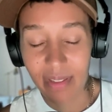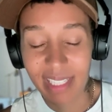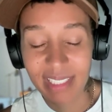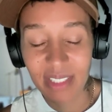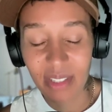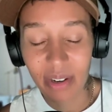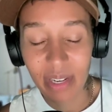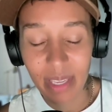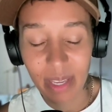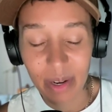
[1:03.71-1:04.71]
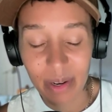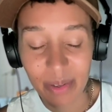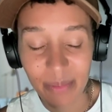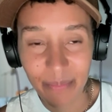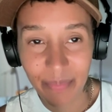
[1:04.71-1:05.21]
Let's start
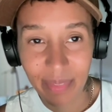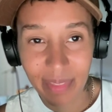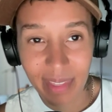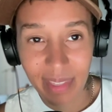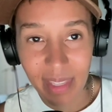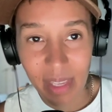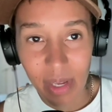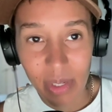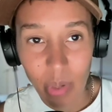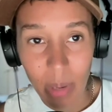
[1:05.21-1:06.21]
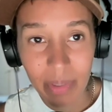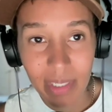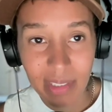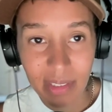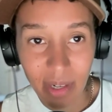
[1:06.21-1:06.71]
here. So I'm going
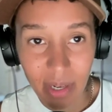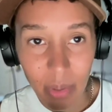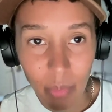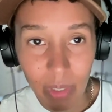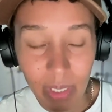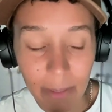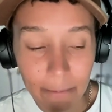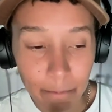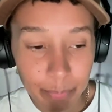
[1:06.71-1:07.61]
to start with